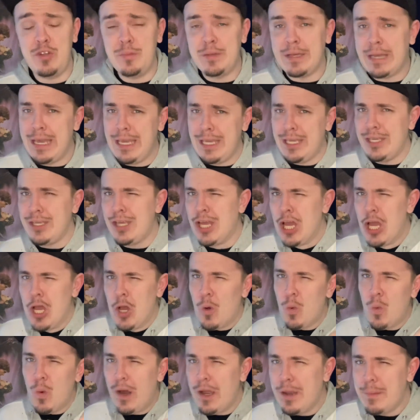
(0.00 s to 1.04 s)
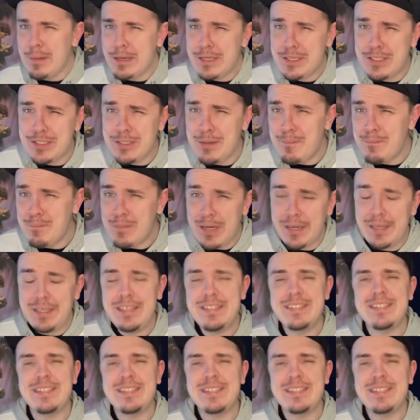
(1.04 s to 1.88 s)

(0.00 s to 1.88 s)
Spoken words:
but hey, want to make some money?